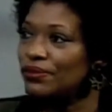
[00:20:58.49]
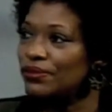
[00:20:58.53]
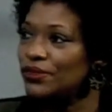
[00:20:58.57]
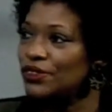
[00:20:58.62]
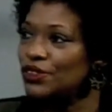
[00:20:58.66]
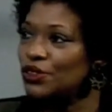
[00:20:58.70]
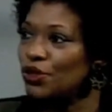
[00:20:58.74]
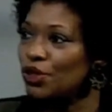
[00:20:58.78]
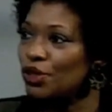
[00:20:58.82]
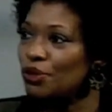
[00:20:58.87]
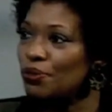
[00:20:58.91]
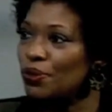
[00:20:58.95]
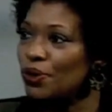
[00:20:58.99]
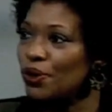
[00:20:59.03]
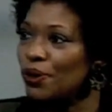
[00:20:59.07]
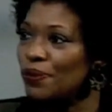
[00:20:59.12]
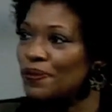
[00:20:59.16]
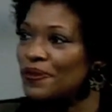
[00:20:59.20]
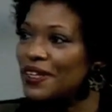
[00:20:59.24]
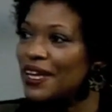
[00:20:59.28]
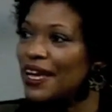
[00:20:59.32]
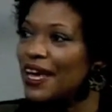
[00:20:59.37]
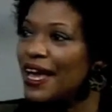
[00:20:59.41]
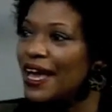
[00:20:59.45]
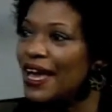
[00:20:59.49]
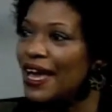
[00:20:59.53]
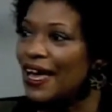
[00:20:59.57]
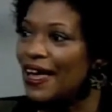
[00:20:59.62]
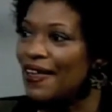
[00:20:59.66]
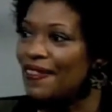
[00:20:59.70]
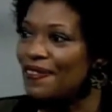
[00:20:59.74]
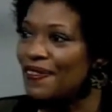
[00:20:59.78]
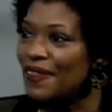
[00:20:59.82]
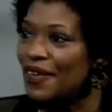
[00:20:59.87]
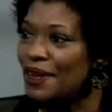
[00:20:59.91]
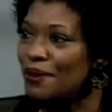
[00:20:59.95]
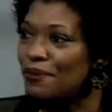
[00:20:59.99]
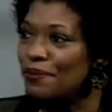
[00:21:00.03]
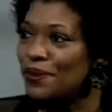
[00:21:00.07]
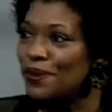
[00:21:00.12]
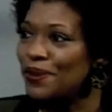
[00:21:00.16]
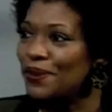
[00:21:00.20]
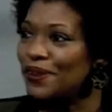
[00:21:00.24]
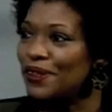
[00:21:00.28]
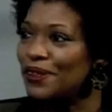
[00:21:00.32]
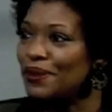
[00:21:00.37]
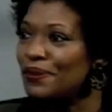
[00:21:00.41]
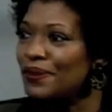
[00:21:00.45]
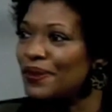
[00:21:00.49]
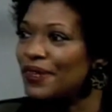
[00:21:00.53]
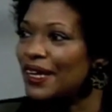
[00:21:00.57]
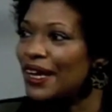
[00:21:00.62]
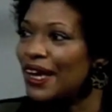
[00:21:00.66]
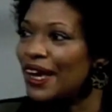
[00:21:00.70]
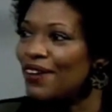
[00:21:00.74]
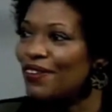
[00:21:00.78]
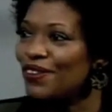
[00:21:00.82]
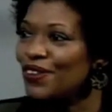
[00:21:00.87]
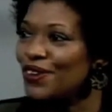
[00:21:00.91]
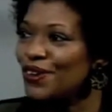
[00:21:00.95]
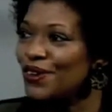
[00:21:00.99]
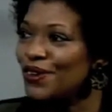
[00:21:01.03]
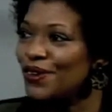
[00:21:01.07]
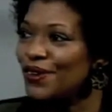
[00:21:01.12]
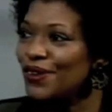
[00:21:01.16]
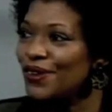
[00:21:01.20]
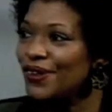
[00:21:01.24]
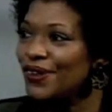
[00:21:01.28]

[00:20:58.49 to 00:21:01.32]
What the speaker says: short poems, and then Beulah would have her